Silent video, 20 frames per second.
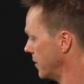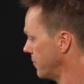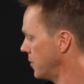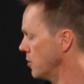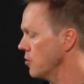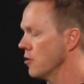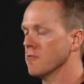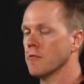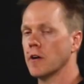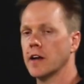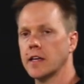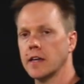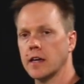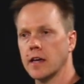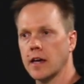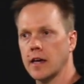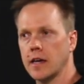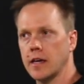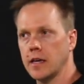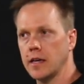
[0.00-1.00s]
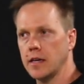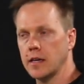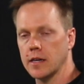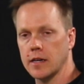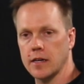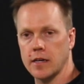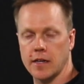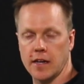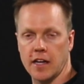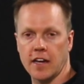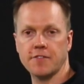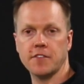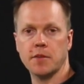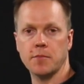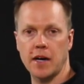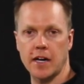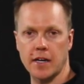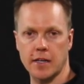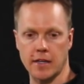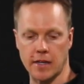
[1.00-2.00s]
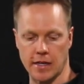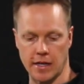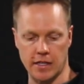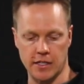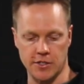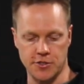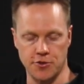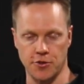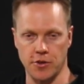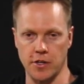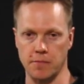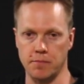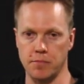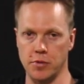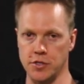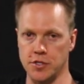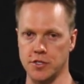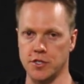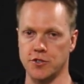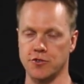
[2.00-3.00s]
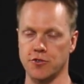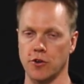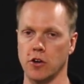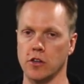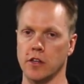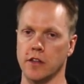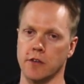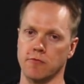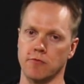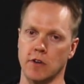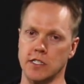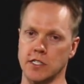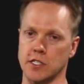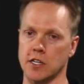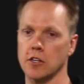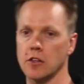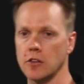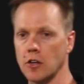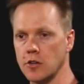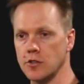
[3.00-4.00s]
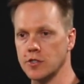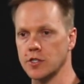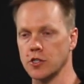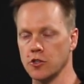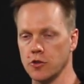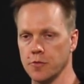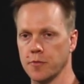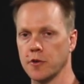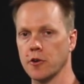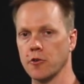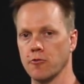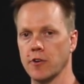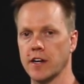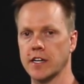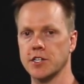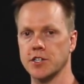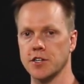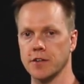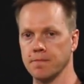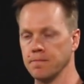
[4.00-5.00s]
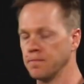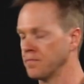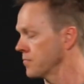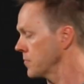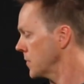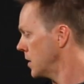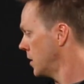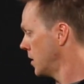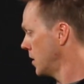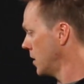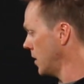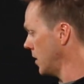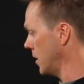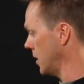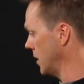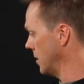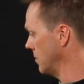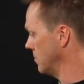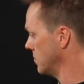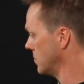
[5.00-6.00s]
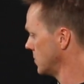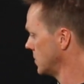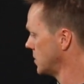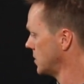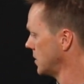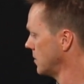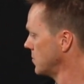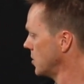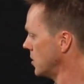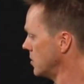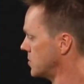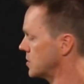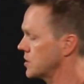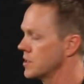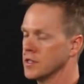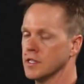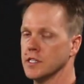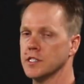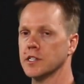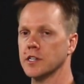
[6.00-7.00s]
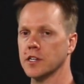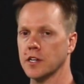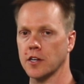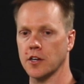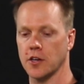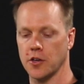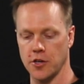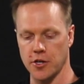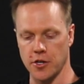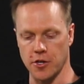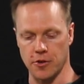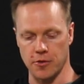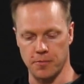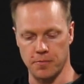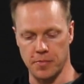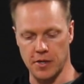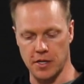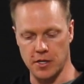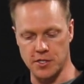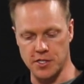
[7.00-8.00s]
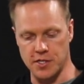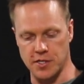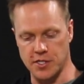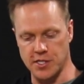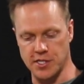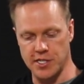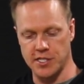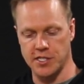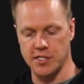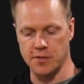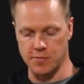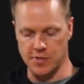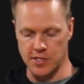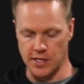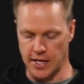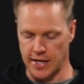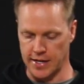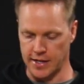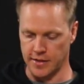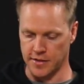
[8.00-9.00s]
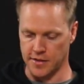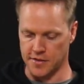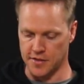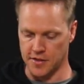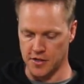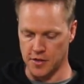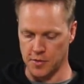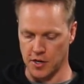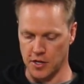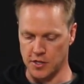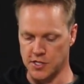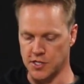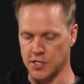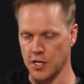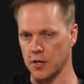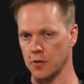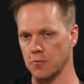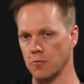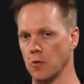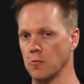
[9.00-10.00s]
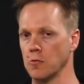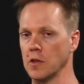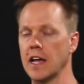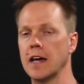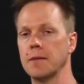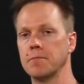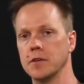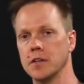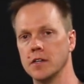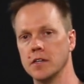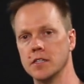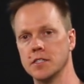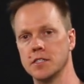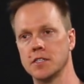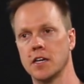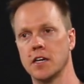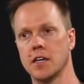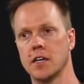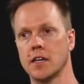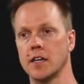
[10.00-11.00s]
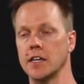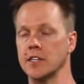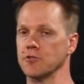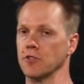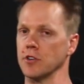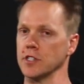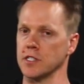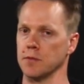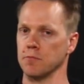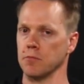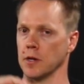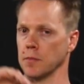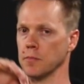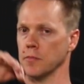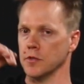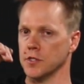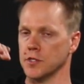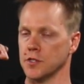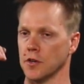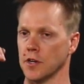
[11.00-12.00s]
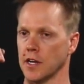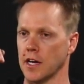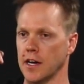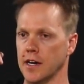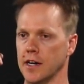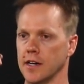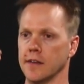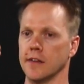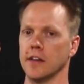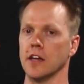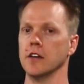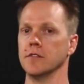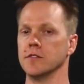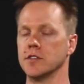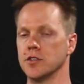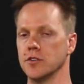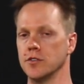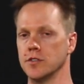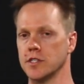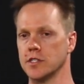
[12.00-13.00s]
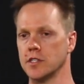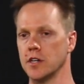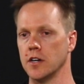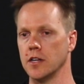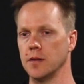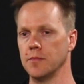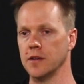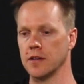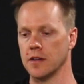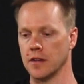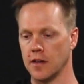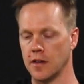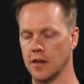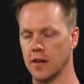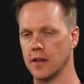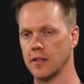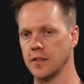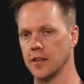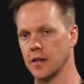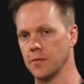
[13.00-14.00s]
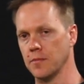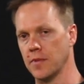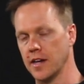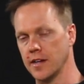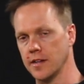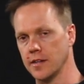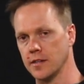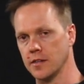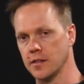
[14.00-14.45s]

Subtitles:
if you are running an aftermarket electronic boost controller that runs closed loop correction, sometimes this can occur because of the system delay in the turbo. So what will happen is it tries to bring boost on hard, it overshoots a tiny bit, then it may